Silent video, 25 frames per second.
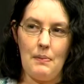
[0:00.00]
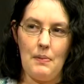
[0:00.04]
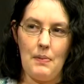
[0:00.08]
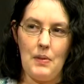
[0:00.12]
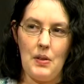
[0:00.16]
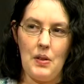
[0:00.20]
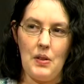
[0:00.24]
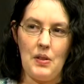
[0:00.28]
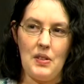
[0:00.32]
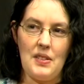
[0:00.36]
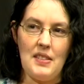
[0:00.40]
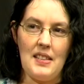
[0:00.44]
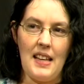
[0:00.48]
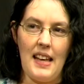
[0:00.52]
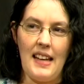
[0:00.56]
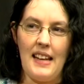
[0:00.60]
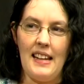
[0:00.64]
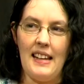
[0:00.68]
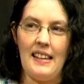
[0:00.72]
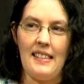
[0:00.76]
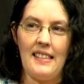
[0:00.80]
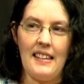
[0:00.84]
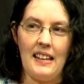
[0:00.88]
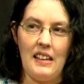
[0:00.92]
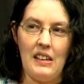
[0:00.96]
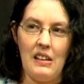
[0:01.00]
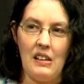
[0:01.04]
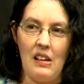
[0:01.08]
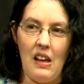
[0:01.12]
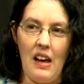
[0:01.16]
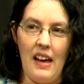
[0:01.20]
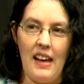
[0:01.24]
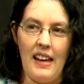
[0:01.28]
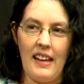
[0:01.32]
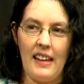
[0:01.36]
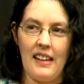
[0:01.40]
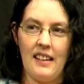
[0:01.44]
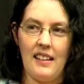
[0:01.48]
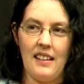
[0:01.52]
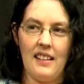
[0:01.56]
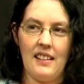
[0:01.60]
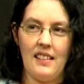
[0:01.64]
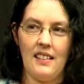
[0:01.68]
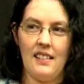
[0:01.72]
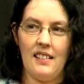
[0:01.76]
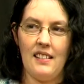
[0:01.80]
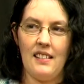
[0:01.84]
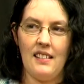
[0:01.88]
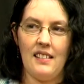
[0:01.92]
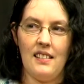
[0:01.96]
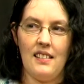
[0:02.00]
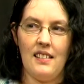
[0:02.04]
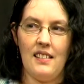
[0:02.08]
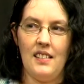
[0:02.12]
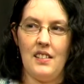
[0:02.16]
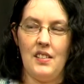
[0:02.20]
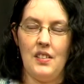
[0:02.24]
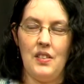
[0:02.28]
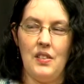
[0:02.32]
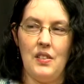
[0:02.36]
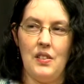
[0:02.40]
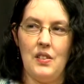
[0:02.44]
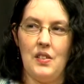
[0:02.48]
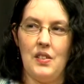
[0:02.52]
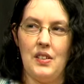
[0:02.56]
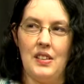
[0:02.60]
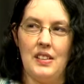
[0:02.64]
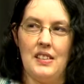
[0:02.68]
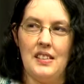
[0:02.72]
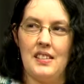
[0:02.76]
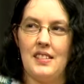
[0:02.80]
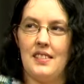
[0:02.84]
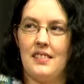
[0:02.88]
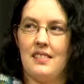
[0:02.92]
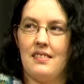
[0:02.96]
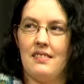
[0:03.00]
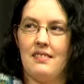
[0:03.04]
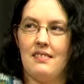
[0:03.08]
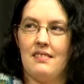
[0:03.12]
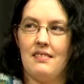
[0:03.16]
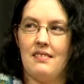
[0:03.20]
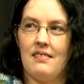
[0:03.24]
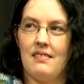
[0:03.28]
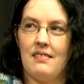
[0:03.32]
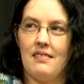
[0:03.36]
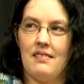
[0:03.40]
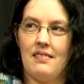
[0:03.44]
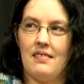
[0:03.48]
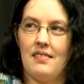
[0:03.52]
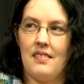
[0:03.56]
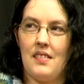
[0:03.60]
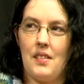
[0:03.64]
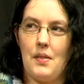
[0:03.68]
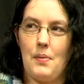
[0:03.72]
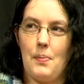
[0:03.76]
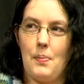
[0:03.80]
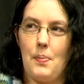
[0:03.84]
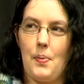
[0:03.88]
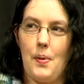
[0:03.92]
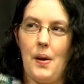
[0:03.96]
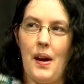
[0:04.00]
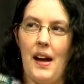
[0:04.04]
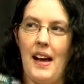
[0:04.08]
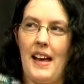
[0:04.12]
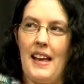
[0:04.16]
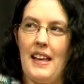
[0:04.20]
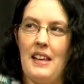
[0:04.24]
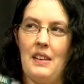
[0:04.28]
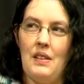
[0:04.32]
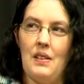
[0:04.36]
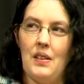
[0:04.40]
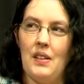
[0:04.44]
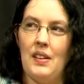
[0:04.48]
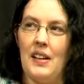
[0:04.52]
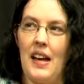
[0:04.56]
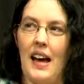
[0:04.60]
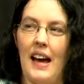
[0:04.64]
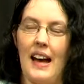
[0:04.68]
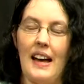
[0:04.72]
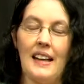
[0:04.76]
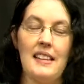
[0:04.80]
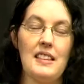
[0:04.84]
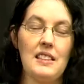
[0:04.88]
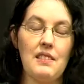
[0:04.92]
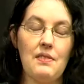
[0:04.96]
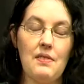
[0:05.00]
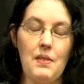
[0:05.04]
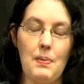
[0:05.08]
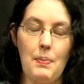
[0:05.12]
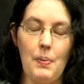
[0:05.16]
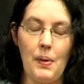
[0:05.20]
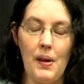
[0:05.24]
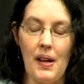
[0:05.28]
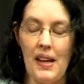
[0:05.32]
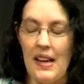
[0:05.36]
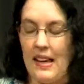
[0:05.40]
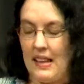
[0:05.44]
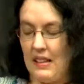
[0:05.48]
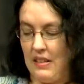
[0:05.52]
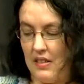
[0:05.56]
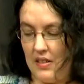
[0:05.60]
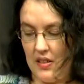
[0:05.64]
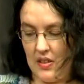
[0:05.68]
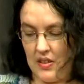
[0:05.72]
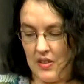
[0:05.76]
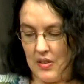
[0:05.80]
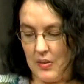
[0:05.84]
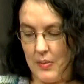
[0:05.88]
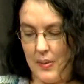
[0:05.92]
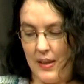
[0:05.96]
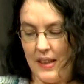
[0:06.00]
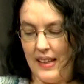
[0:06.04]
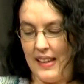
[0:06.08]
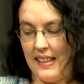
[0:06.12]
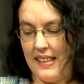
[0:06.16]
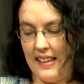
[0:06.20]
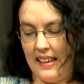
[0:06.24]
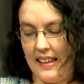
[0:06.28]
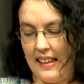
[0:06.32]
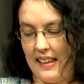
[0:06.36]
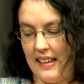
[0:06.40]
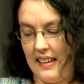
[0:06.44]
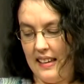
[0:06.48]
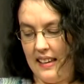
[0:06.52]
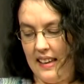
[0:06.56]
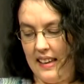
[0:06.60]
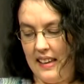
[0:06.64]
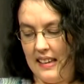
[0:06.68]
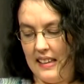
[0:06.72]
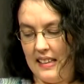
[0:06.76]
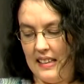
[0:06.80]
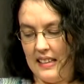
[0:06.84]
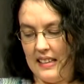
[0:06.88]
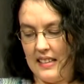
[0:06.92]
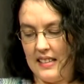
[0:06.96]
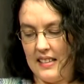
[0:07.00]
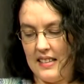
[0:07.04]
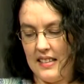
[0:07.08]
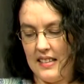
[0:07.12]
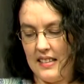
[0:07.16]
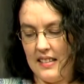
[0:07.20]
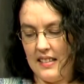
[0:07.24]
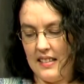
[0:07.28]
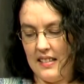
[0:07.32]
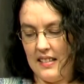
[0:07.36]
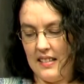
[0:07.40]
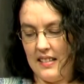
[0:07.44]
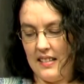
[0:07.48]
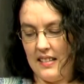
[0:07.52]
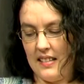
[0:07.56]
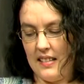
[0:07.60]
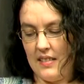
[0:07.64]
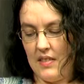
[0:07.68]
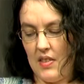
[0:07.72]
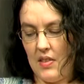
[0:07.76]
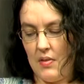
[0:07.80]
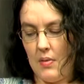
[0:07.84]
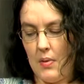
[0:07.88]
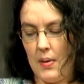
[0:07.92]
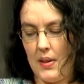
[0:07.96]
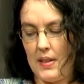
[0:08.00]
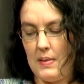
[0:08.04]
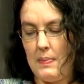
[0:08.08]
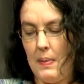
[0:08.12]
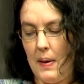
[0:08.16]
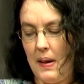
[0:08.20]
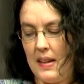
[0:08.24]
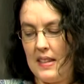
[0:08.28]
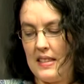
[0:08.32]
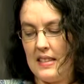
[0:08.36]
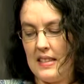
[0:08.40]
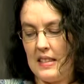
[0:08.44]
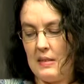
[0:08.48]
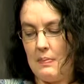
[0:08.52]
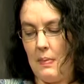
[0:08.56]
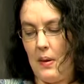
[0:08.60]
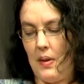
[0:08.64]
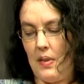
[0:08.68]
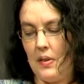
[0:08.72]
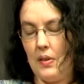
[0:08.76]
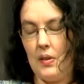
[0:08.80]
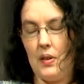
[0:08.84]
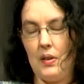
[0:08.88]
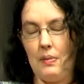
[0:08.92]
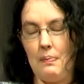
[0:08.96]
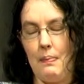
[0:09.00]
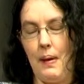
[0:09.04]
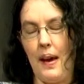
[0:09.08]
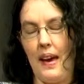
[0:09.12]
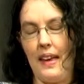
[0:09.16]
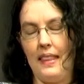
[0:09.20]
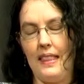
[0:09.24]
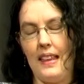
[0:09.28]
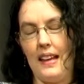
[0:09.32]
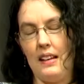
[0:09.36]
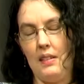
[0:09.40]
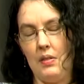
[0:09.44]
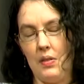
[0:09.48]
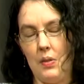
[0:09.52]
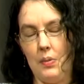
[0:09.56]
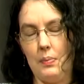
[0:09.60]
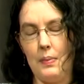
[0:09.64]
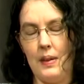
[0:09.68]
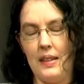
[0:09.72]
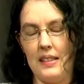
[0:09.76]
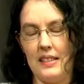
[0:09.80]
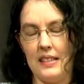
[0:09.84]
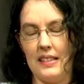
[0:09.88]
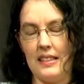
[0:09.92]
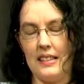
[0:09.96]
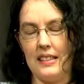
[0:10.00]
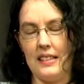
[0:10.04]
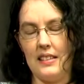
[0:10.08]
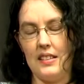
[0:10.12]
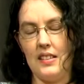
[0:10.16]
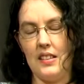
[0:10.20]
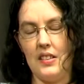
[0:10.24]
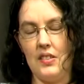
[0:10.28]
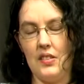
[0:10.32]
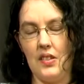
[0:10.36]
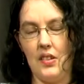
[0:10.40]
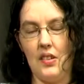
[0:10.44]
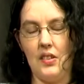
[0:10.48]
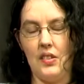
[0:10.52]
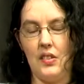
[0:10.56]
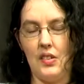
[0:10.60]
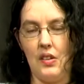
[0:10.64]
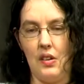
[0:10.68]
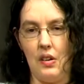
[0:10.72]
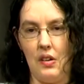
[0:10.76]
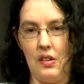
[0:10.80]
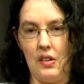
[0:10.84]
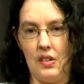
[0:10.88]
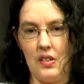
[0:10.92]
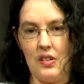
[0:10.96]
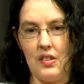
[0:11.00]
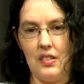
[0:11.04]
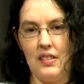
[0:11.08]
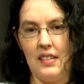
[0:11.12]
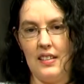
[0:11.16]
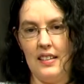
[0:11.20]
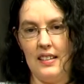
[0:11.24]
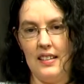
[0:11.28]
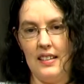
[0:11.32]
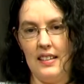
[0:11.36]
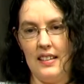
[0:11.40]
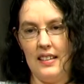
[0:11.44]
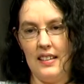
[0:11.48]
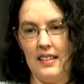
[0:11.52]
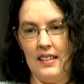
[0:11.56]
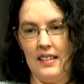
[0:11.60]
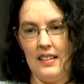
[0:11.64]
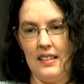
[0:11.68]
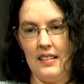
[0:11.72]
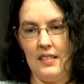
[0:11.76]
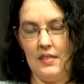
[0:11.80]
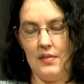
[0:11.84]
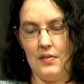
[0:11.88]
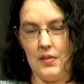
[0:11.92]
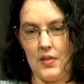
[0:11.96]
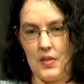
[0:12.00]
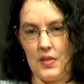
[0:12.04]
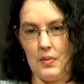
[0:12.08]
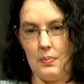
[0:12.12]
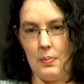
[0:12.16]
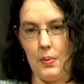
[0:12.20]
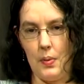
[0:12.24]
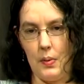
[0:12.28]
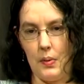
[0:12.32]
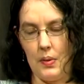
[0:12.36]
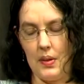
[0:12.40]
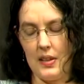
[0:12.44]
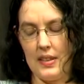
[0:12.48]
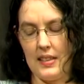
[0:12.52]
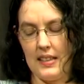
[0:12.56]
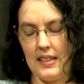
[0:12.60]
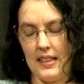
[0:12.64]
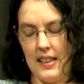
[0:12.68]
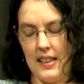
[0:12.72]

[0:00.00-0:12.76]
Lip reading: you could say anything you like, you could pray, you could ask for prayer, you could do anything, and through experiences both good and bad, they taught me to turn to God for support.